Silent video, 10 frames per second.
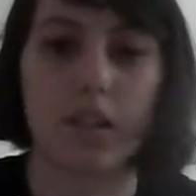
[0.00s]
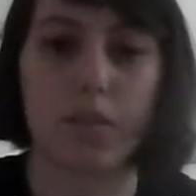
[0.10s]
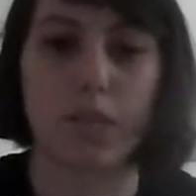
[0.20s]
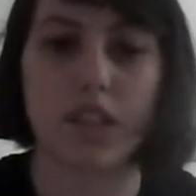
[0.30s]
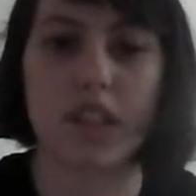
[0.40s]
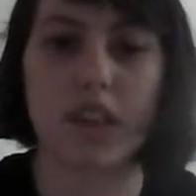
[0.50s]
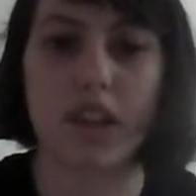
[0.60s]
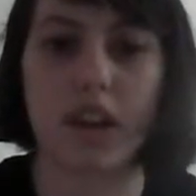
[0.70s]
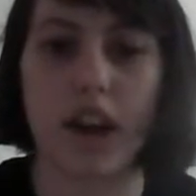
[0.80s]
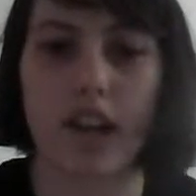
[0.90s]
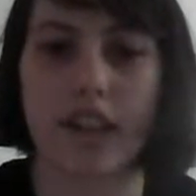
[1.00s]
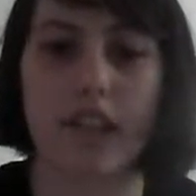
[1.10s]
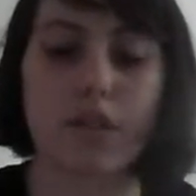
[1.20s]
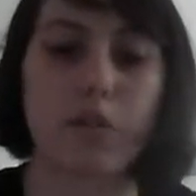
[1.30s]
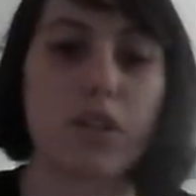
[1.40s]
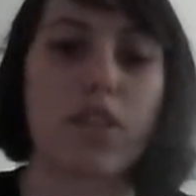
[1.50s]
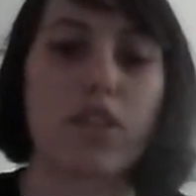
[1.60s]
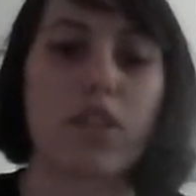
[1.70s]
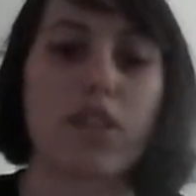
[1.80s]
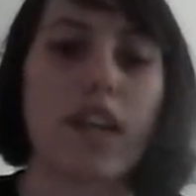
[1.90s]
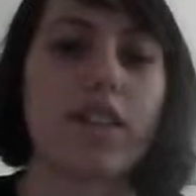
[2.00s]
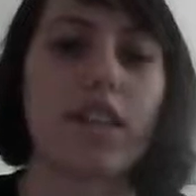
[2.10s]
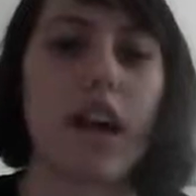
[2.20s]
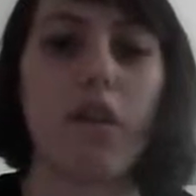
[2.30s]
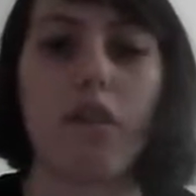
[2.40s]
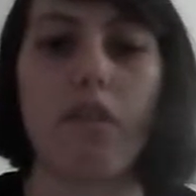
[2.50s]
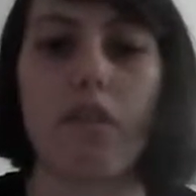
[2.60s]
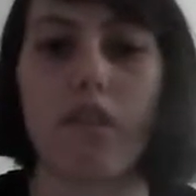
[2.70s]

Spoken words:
in particular, I think Switzerland stands out